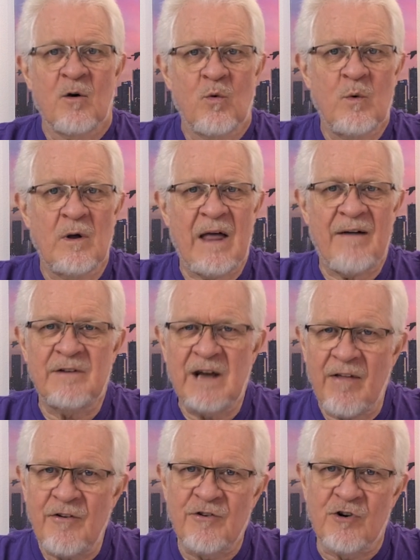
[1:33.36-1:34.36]
we'll have
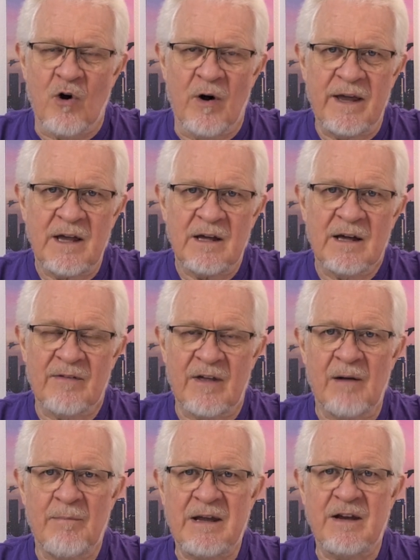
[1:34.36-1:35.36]
another drawing, and
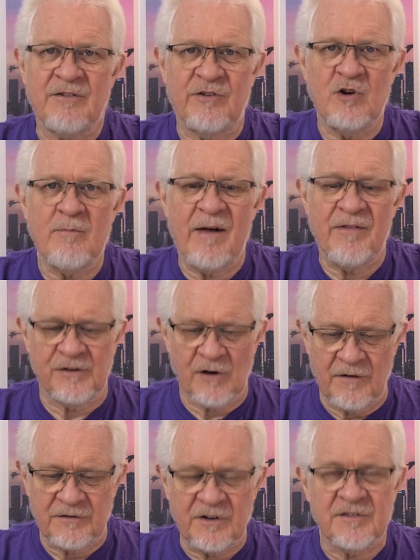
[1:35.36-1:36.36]
that'll be 2 months
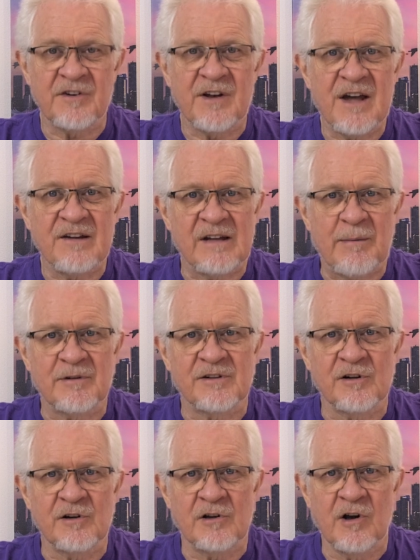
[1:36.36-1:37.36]
after today's
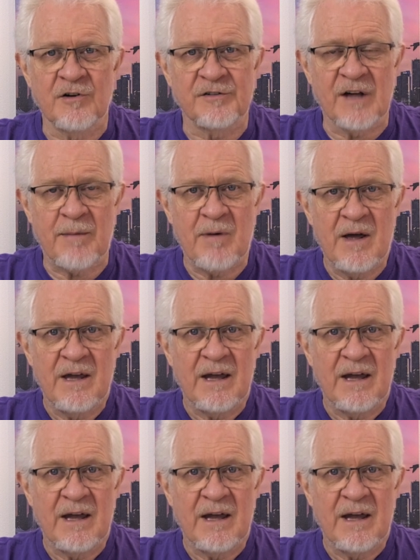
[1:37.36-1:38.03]
episode goes up.